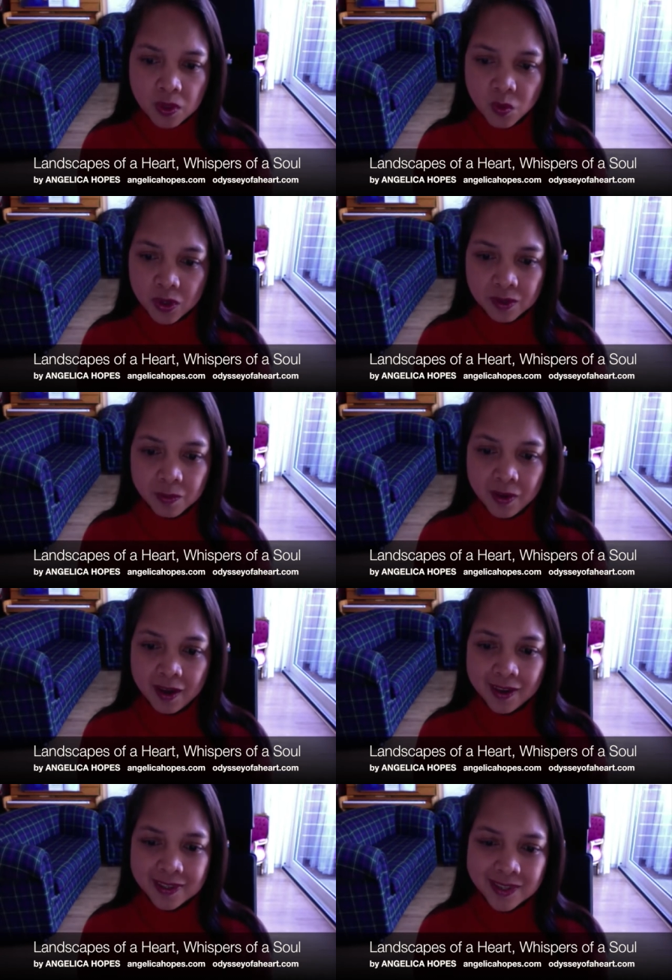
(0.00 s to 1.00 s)
than one
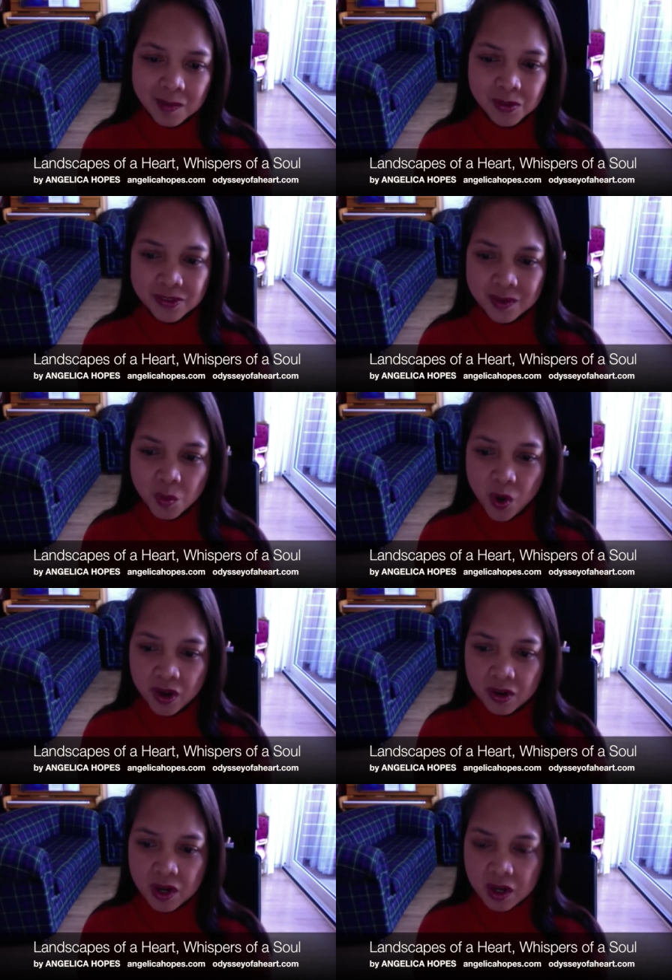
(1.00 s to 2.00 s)
reply. Some of them
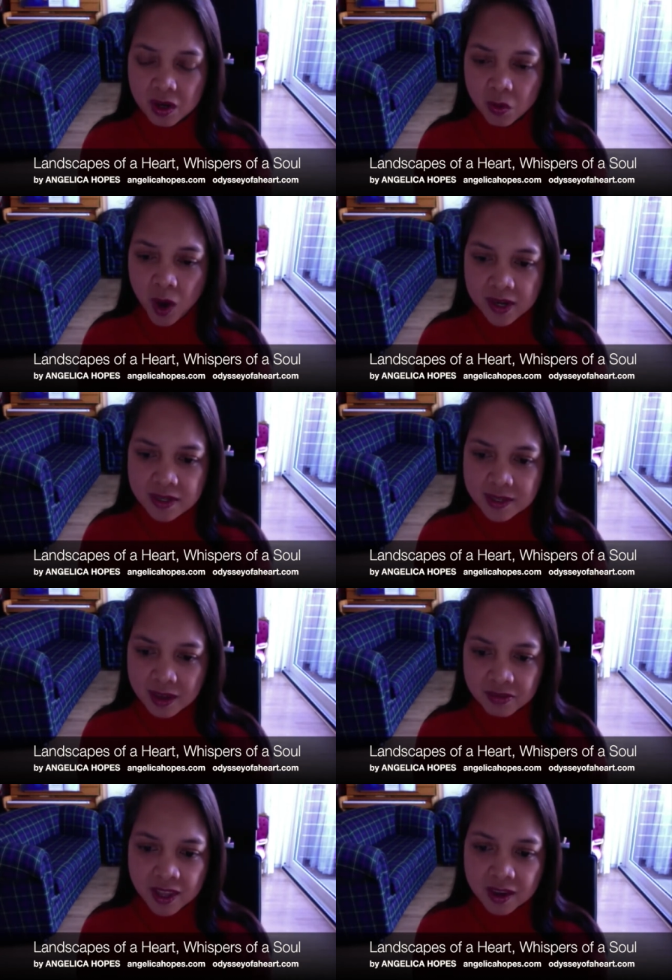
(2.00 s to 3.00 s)
were, Why this
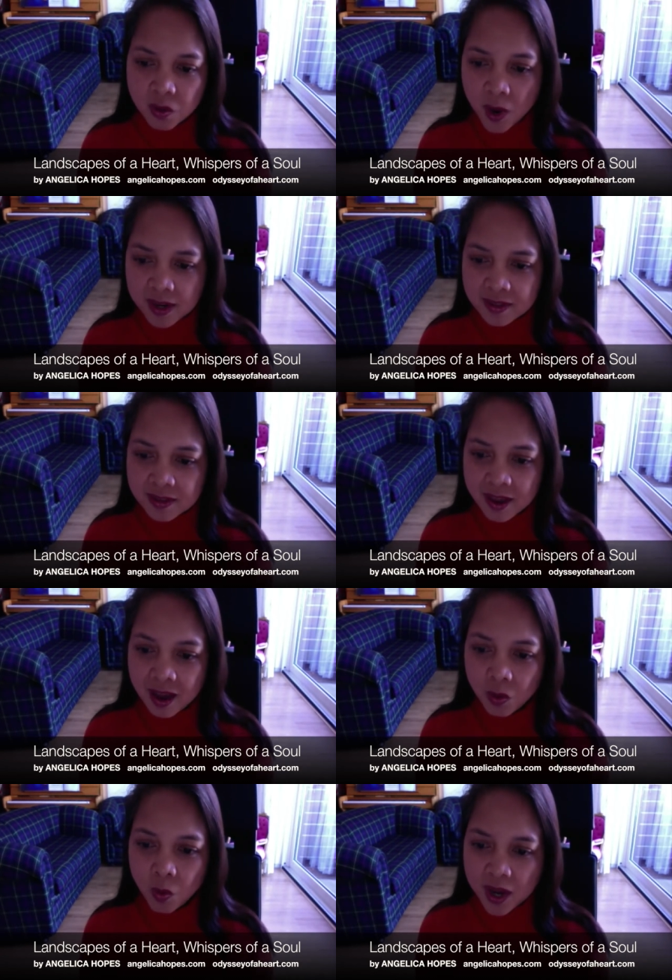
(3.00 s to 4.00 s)
evening? Why not
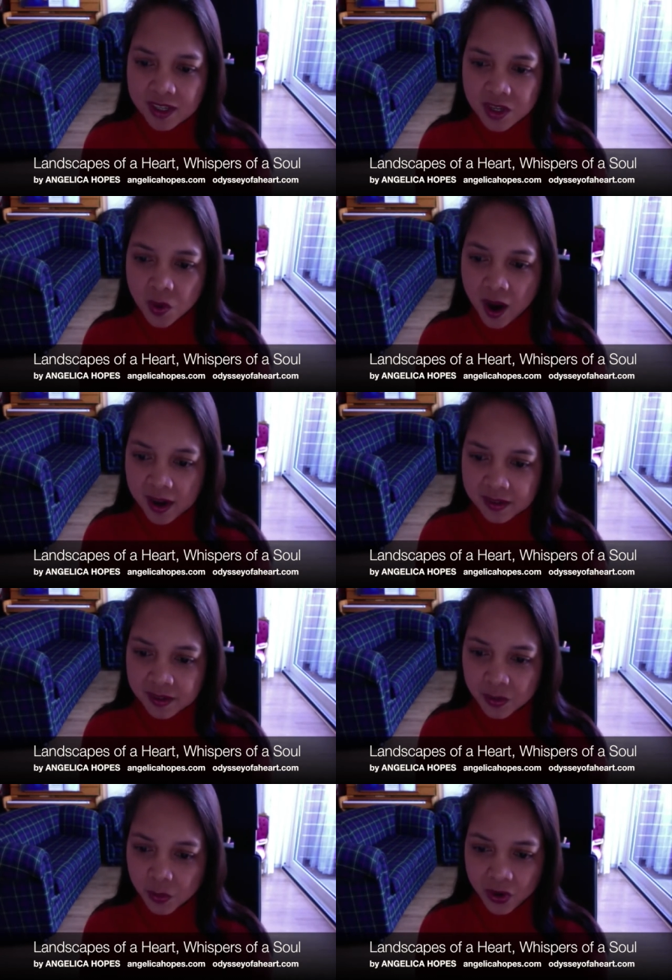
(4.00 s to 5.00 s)
now? Why did you hide
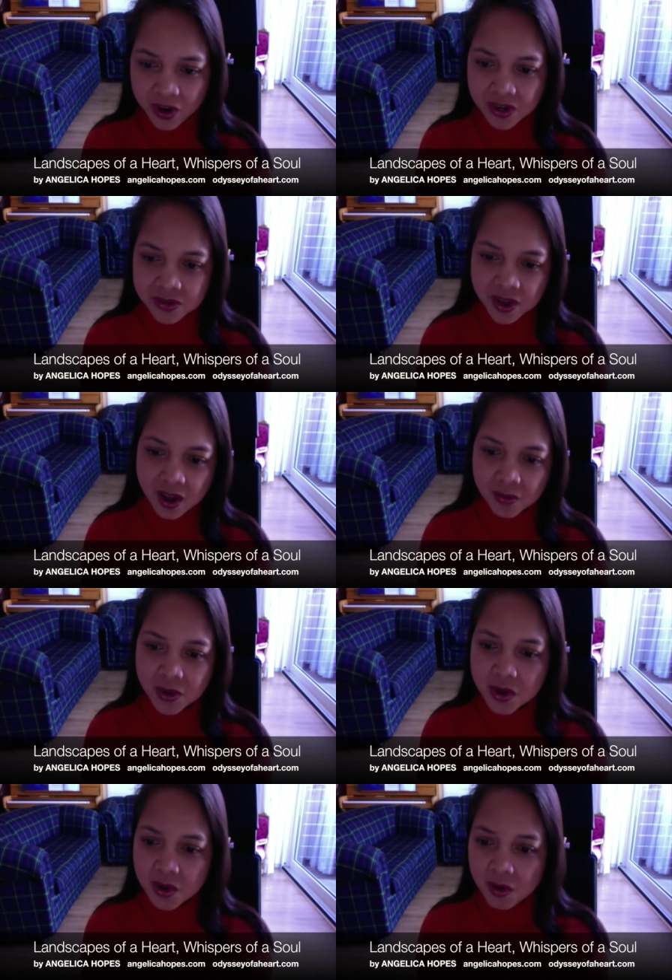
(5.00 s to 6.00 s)
her? Where are you now?
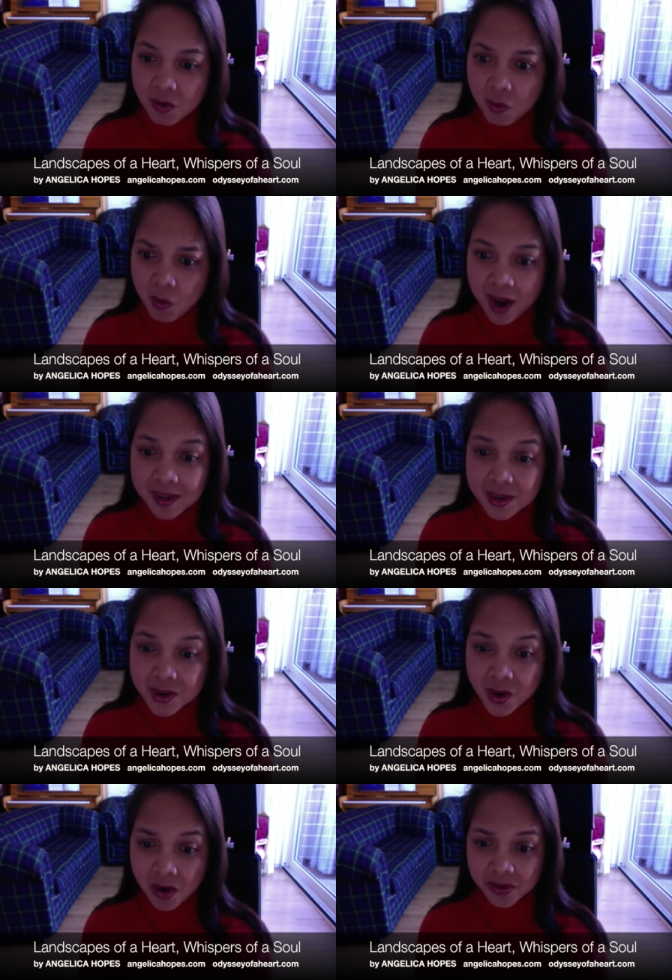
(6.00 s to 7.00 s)
Why did you
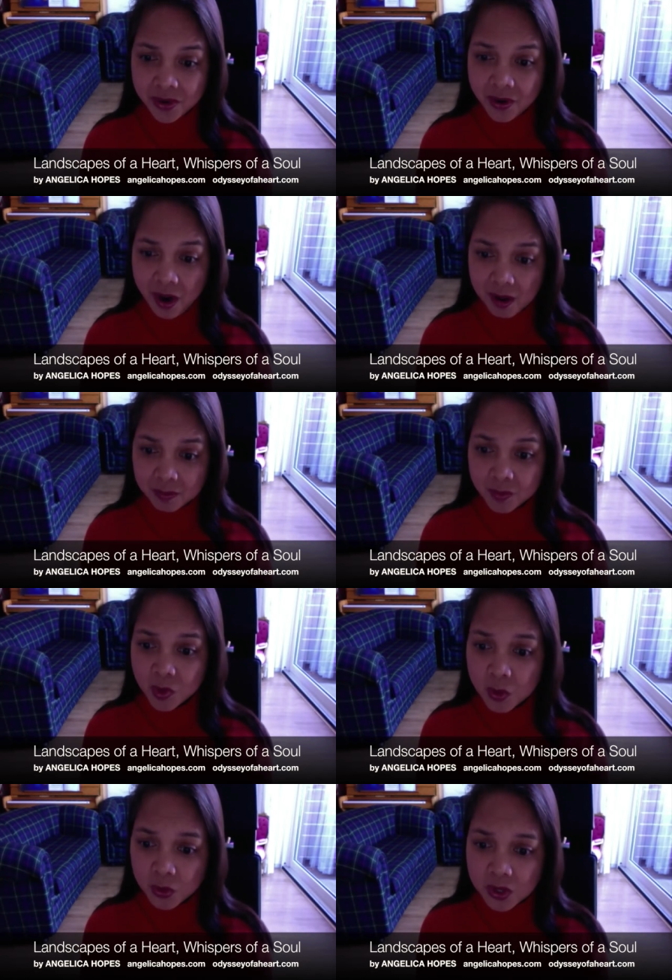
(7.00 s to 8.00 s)
cover her up?
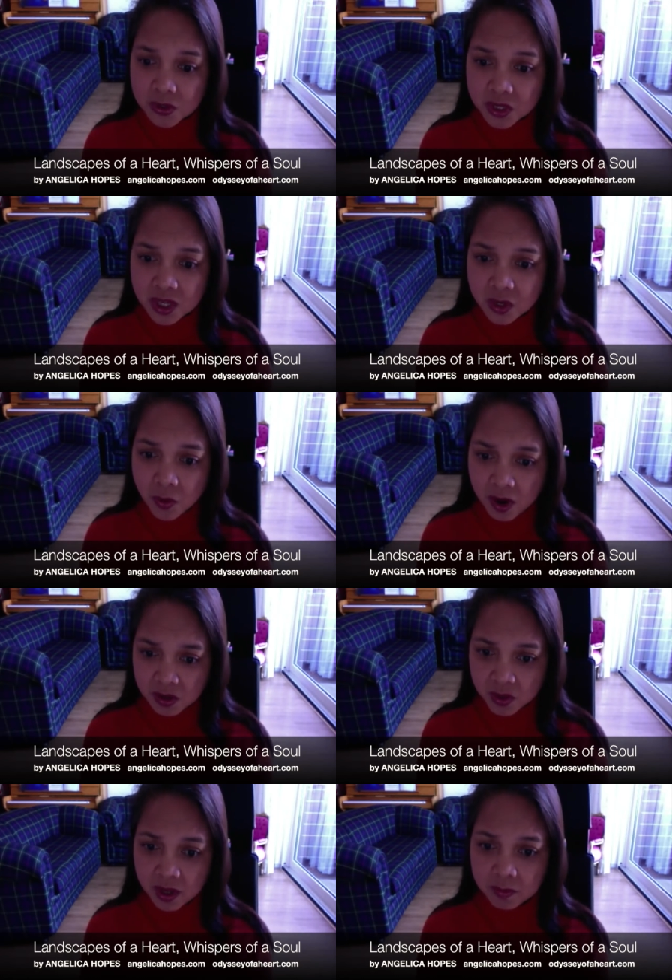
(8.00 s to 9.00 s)
Who do you think you are
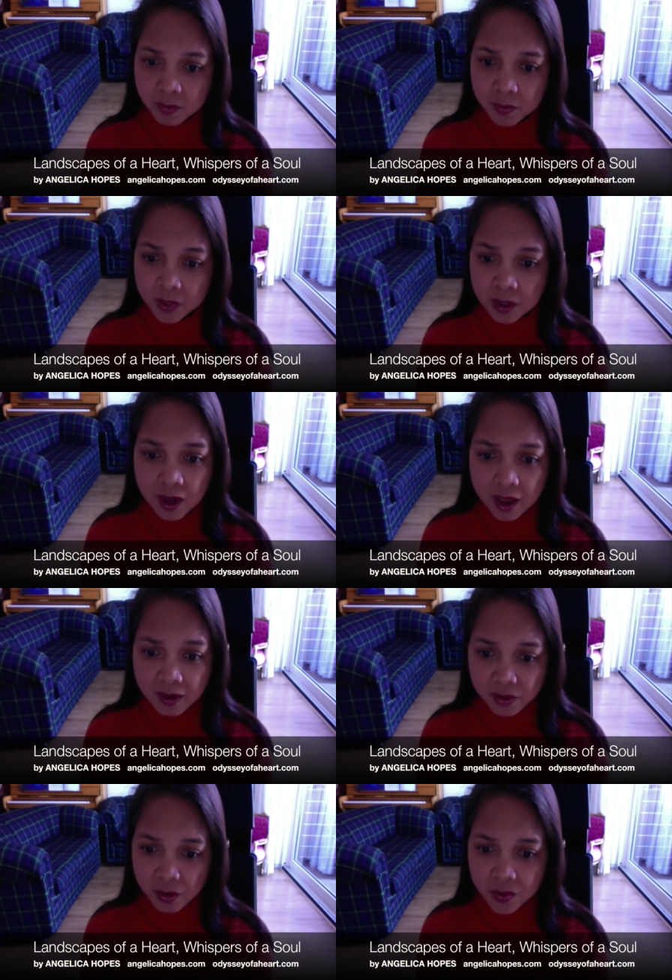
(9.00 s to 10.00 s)
to help
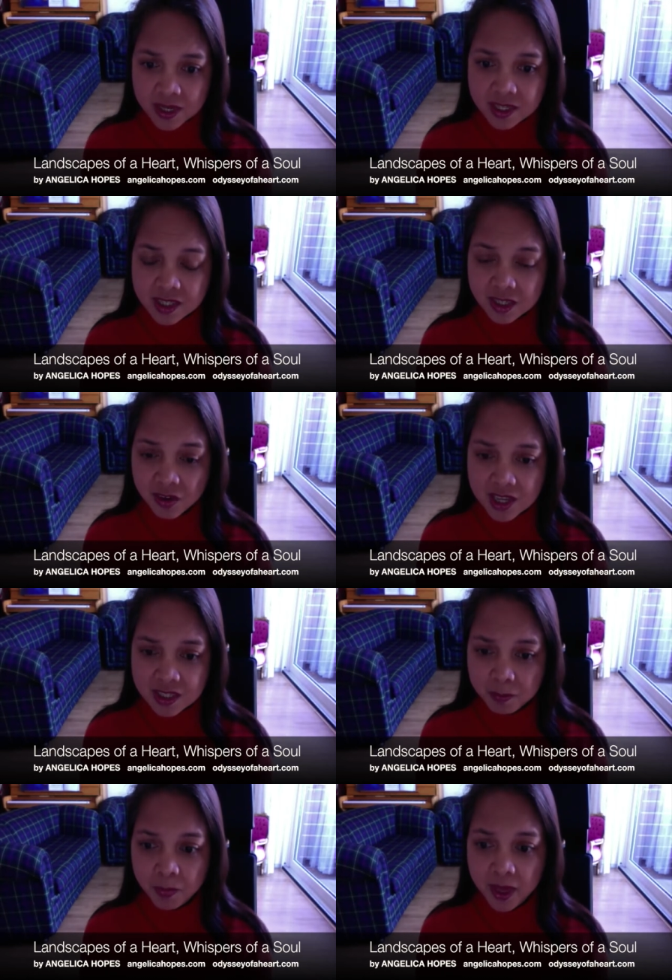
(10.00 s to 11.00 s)
her with these
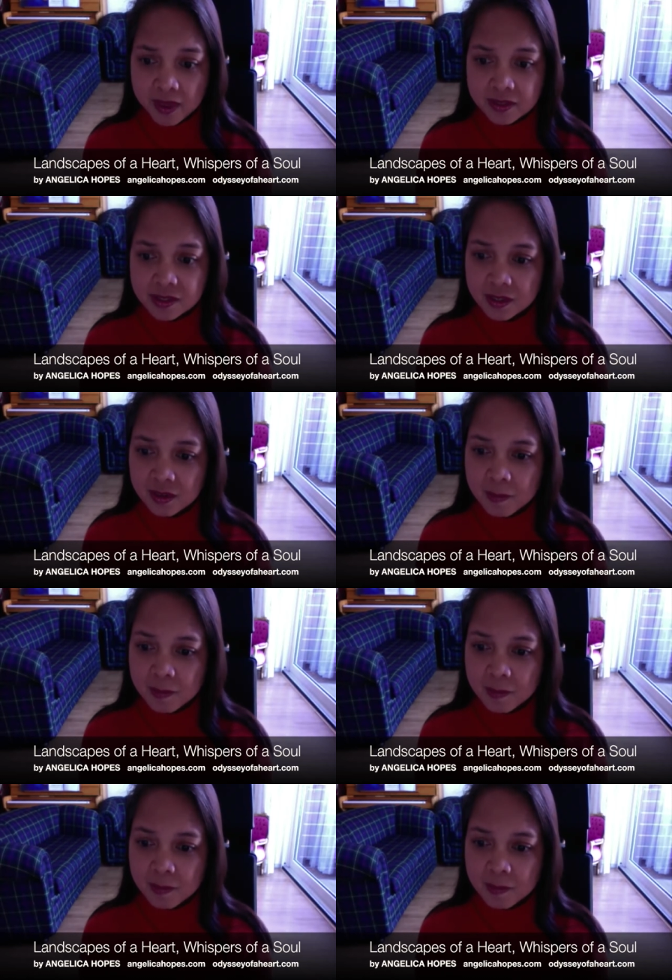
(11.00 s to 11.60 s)
crazy plans?